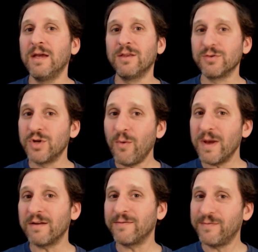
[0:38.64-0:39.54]
There's no way
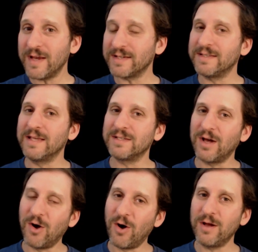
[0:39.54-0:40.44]
to fix this
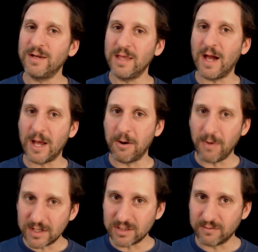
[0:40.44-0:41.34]
on the
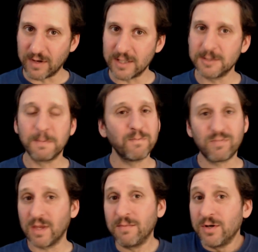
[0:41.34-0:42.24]
iOS device
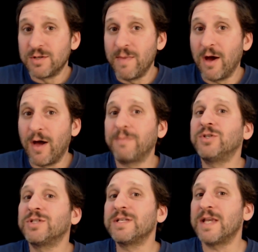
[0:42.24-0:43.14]
because the Mail app
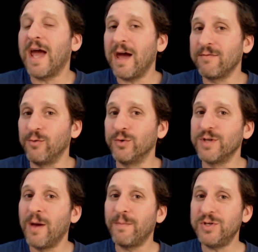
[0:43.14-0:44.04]
just doesn't have rules.
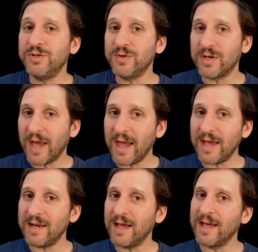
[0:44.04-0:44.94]
But you
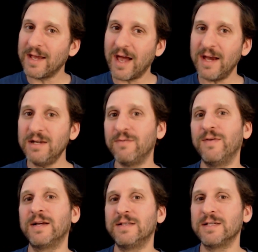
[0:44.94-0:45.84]
can kind of
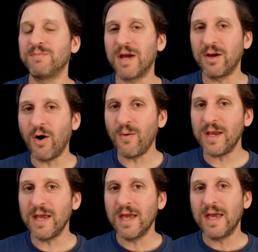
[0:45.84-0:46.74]
fix this by
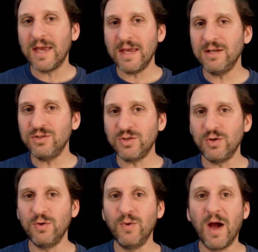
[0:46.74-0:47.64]
going
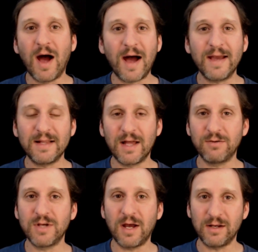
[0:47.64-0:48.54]
into
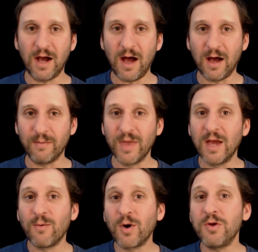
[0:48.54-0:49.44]
iCloud.com
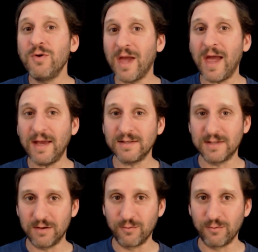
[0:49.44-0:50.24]
where you can set